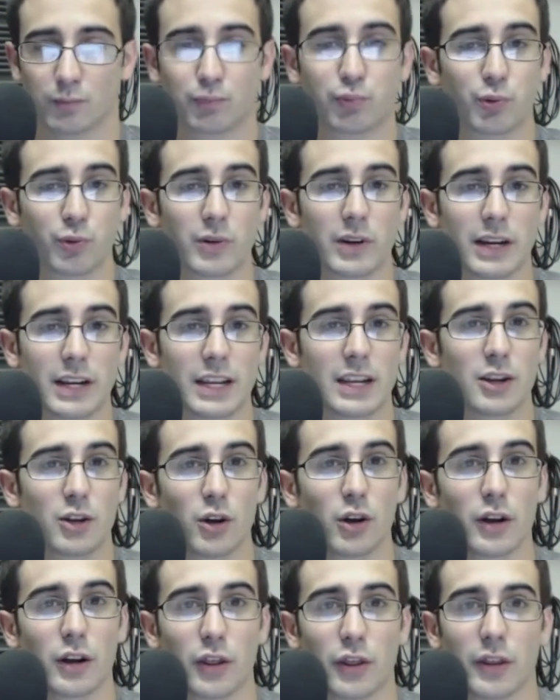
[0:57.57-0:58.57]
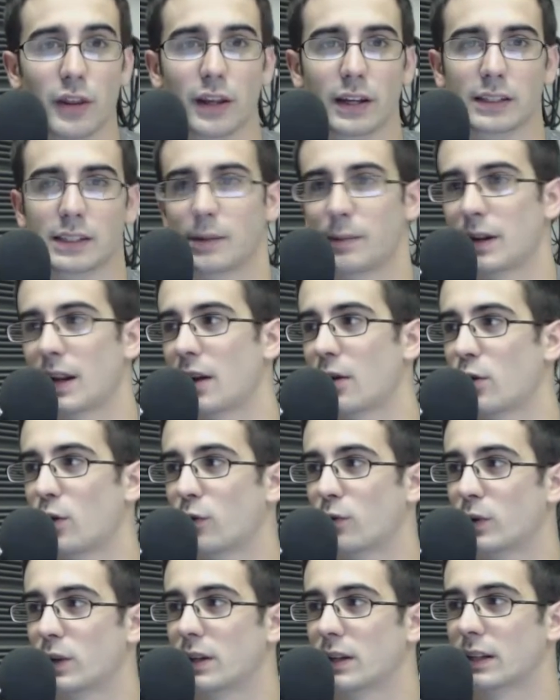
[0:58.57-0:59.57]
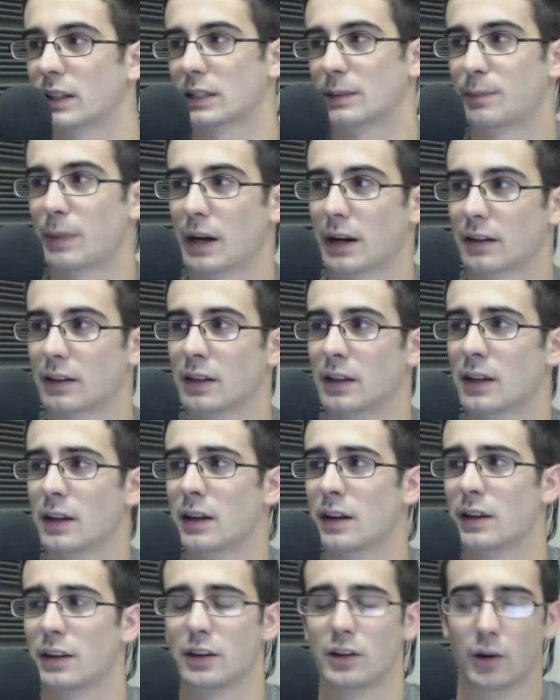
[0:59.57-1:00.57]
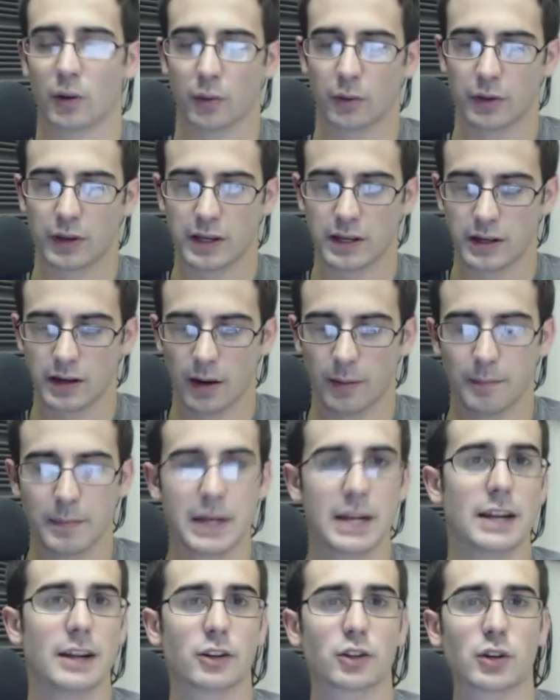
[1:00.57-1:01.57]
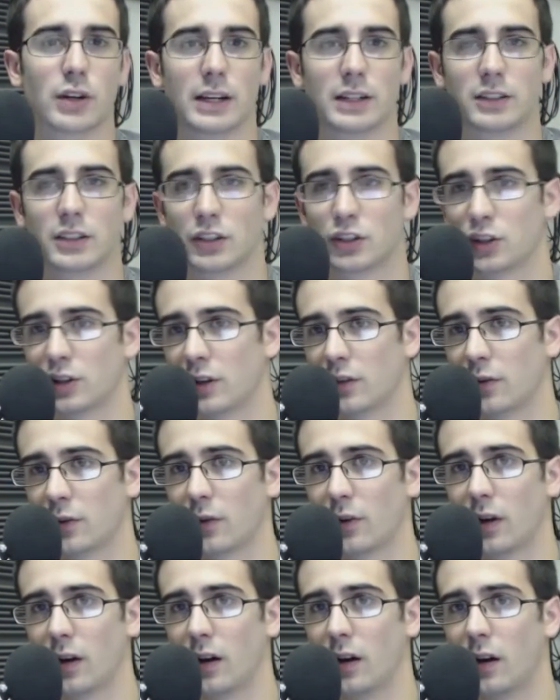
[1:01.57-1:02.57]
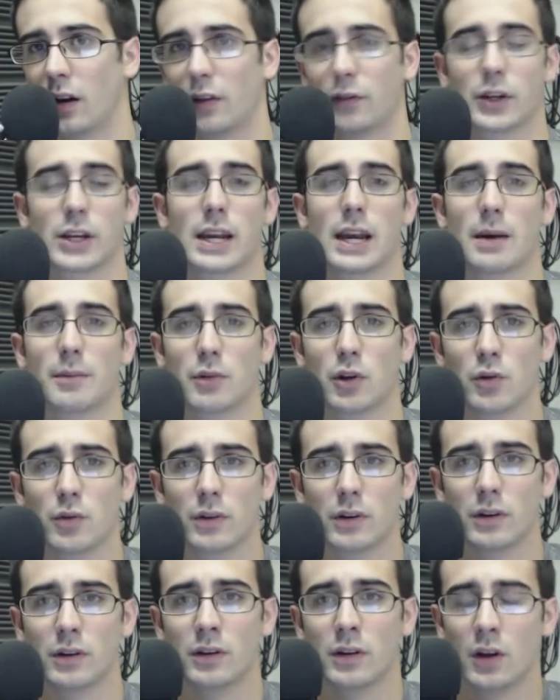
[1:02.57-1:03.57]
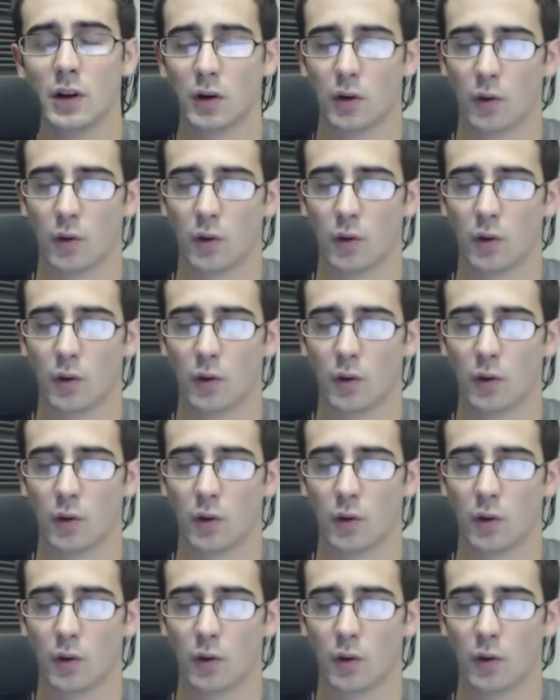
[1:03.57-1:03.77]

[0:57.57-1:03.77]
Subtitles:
pretty good things. I mean, I don't know if we can expect, you know, the immediate transition of a Cam Newton